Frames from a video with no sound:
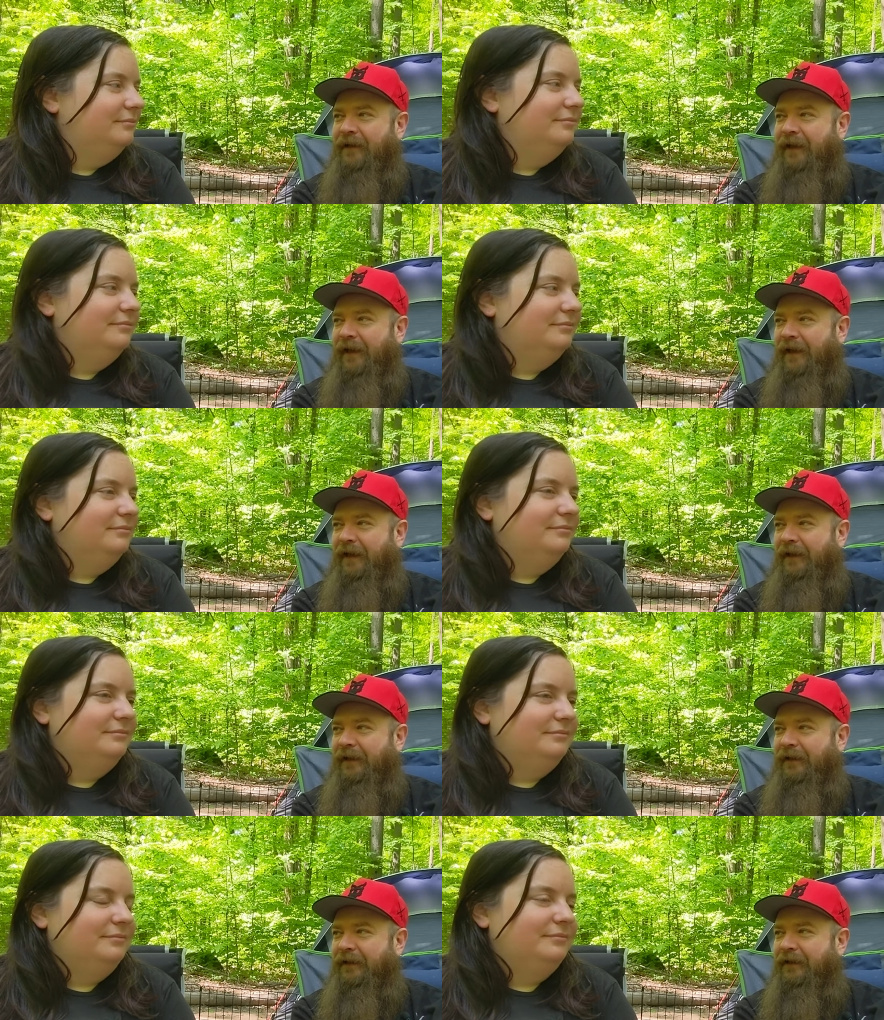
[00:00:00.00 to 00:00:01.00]

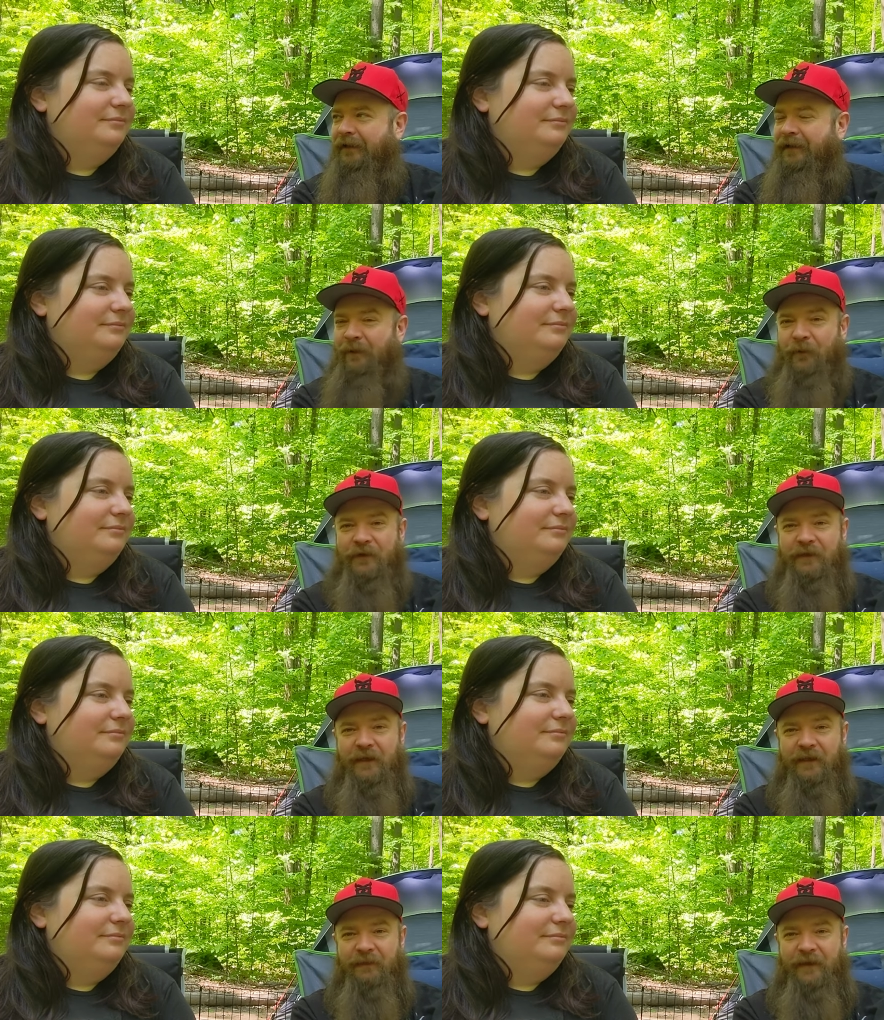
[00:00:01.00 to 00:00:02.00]
Speaker 1: and it was
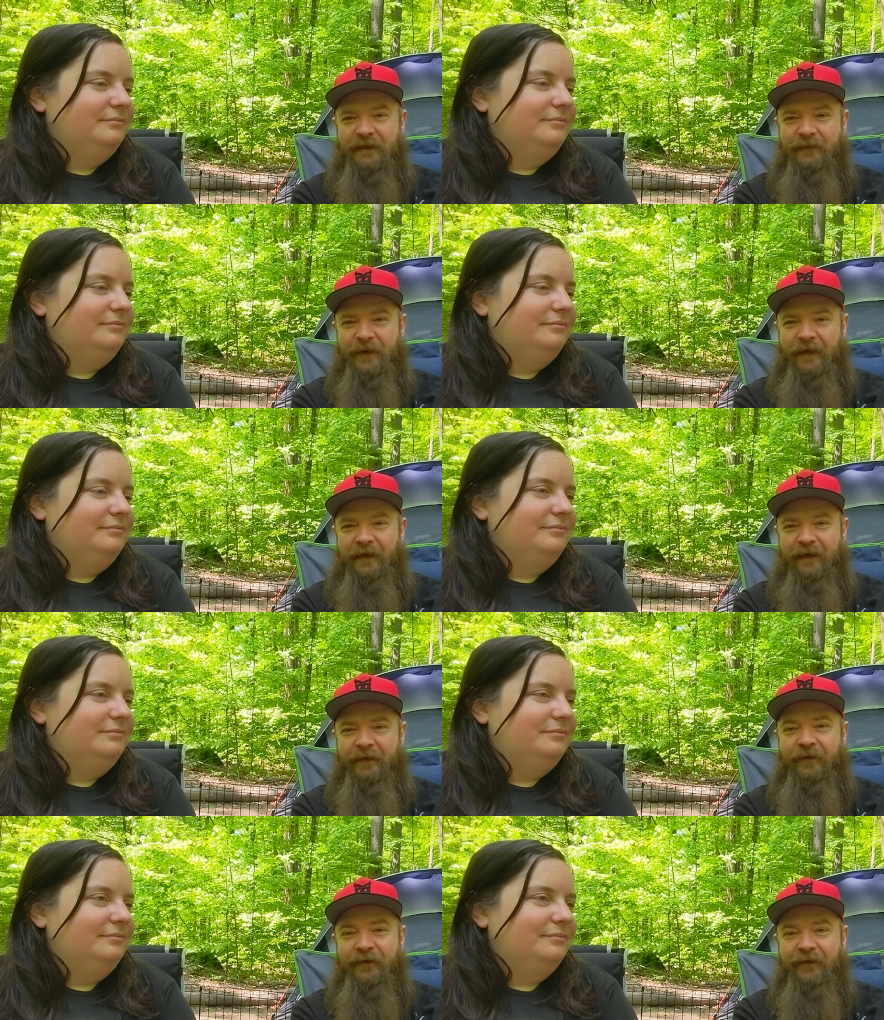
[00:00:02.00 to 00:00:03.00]
not the best bag I
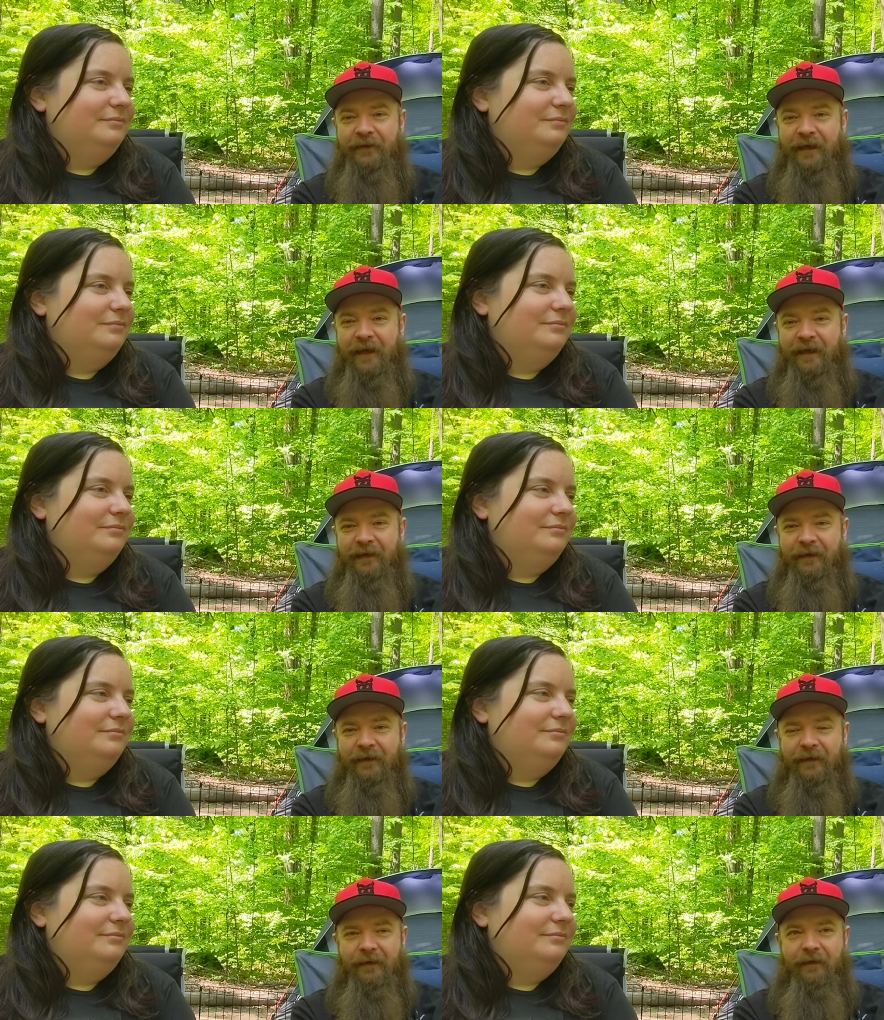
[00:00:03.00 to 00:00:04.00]
could get.
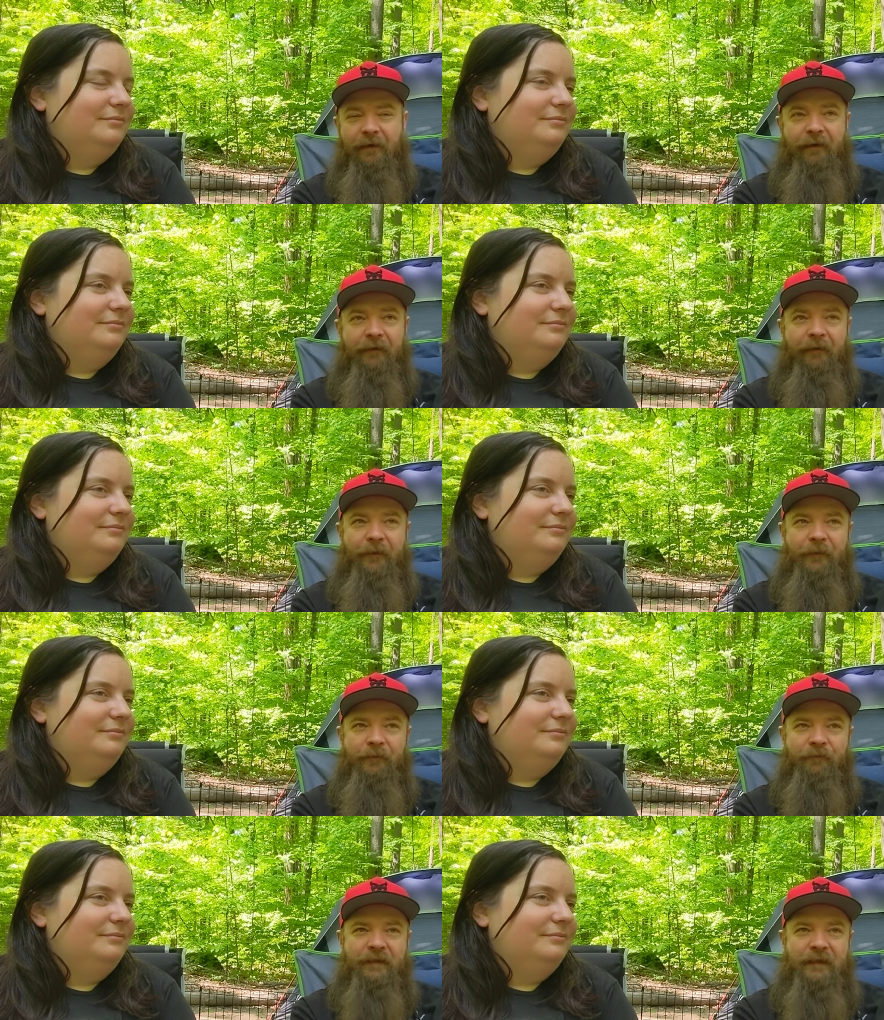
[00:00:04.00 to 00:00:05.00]

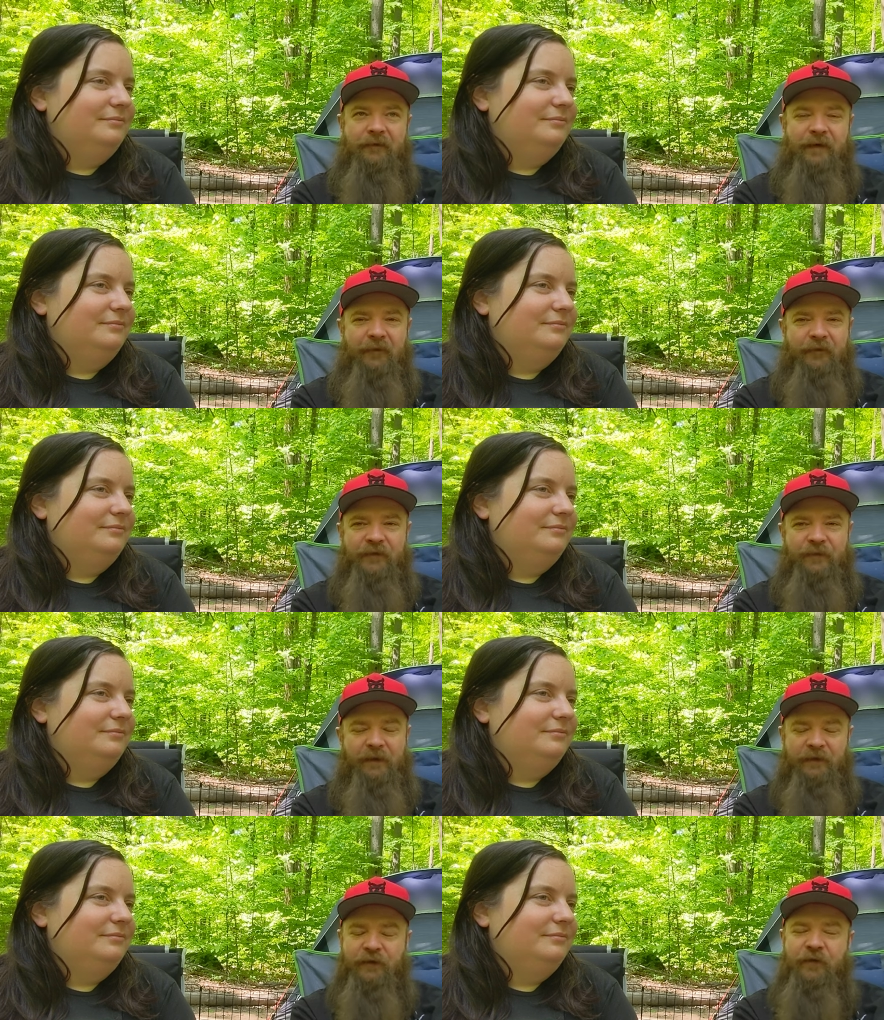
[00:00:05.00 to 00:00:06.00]
Um, even after,
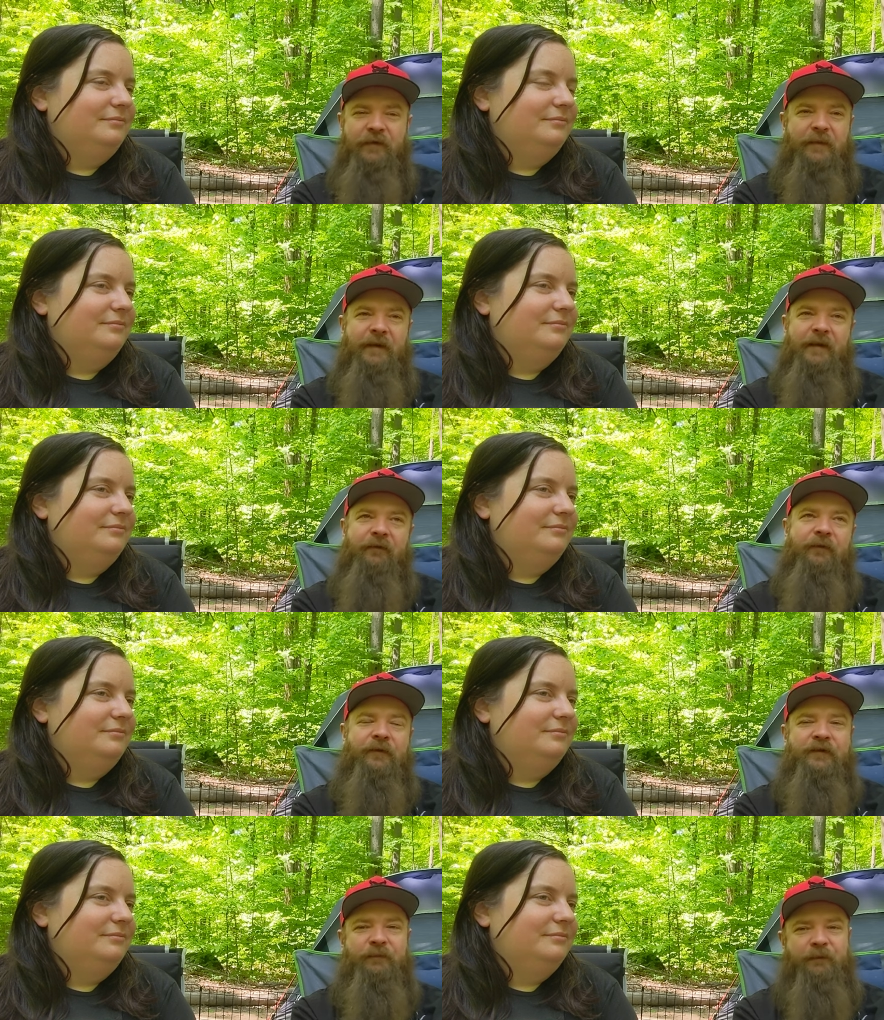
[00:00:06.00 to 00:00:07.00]
as soon as I made the
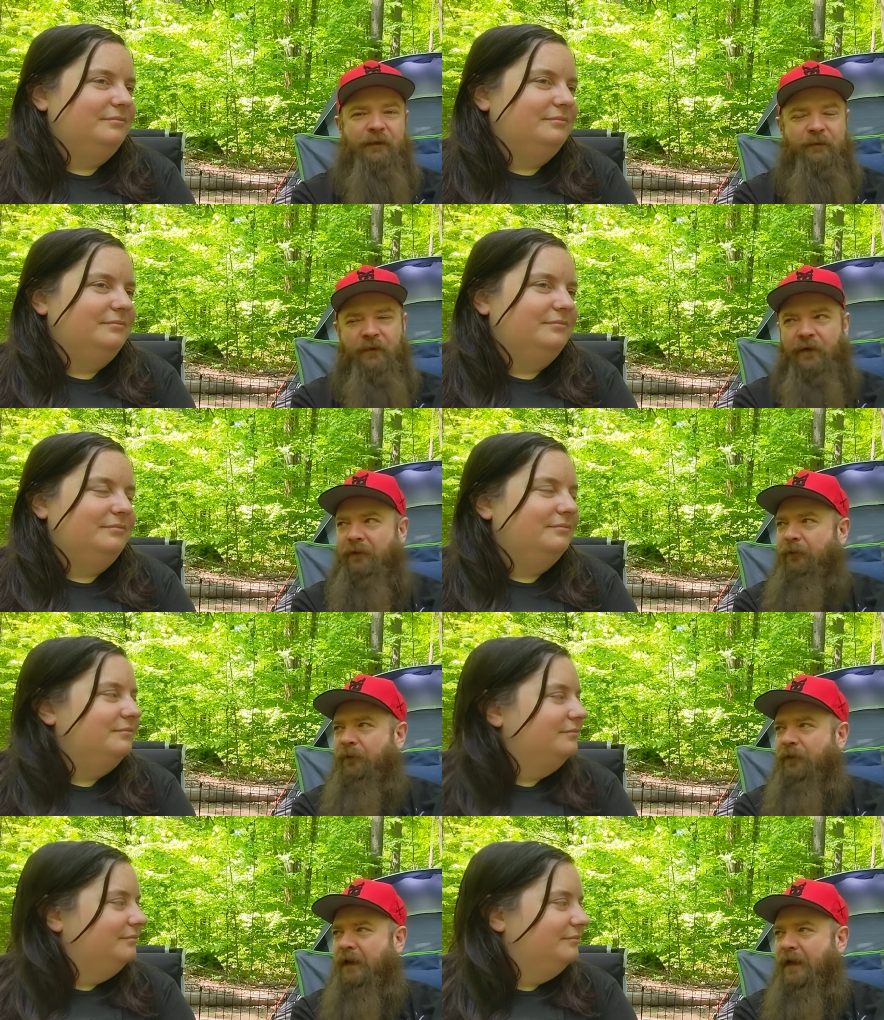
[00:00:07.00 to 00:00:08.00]
first split with our,
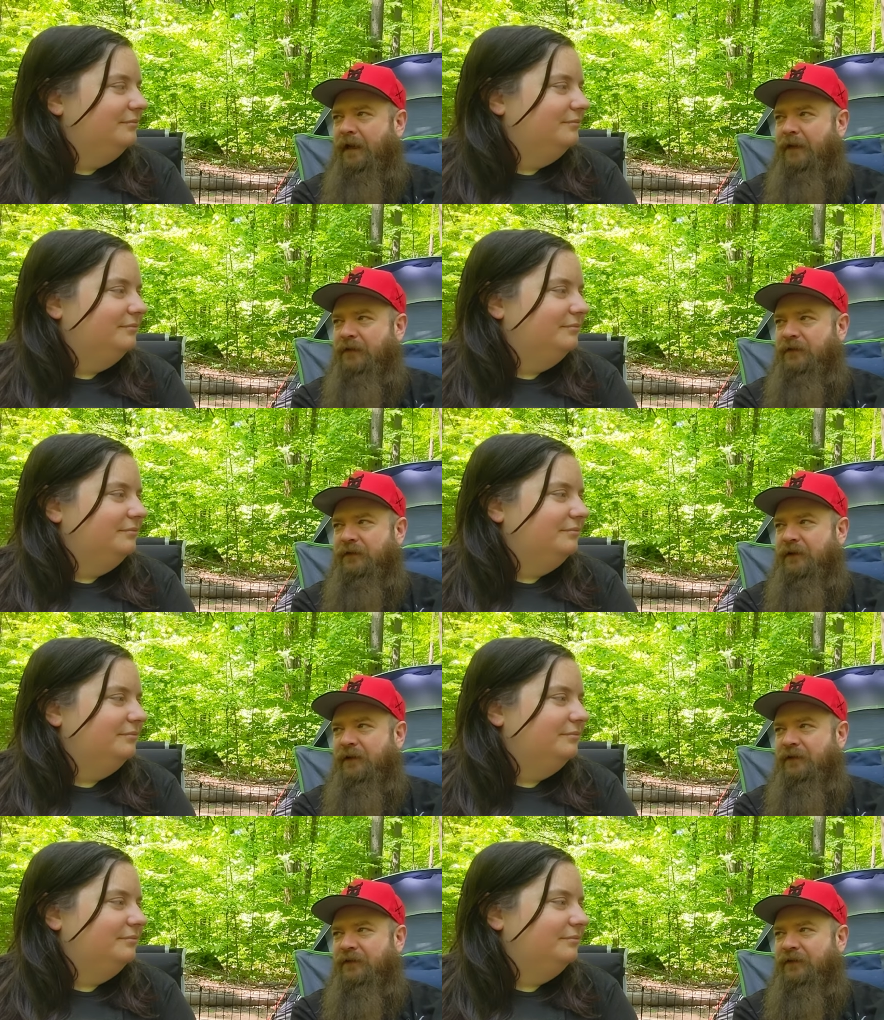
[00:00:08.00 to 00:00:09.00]
with the axe,
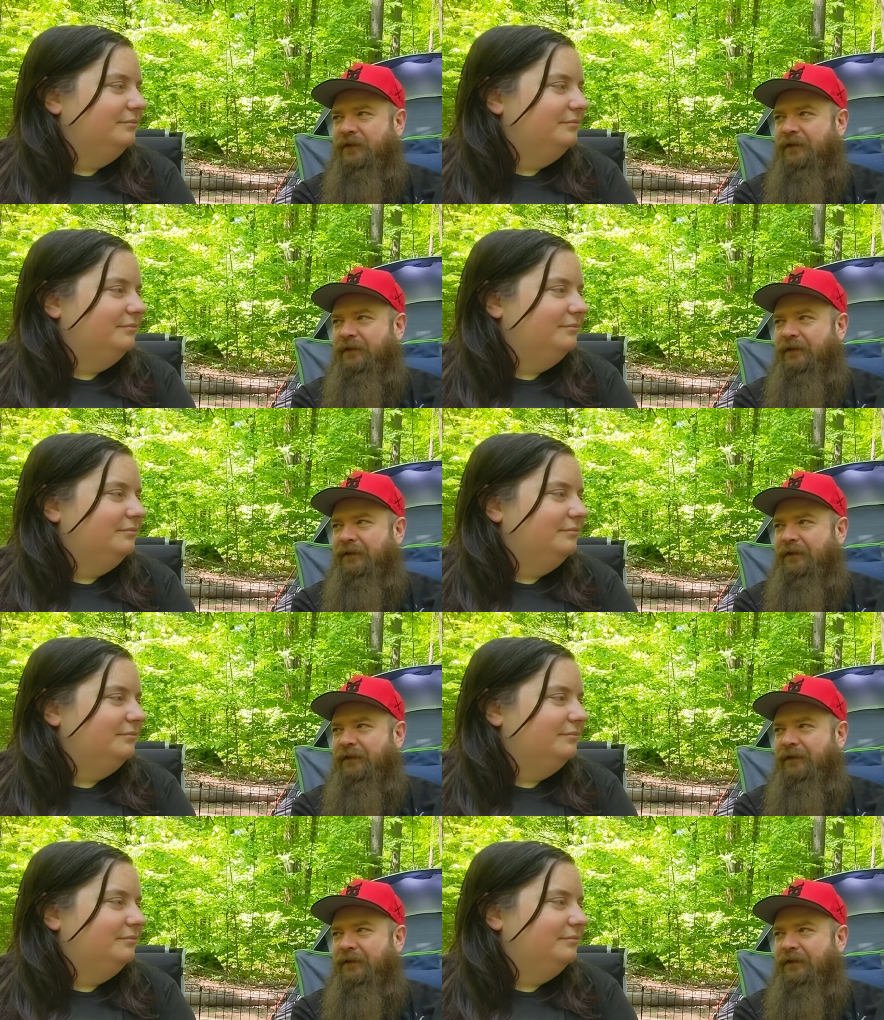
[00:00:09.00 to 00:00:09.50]
I was just like,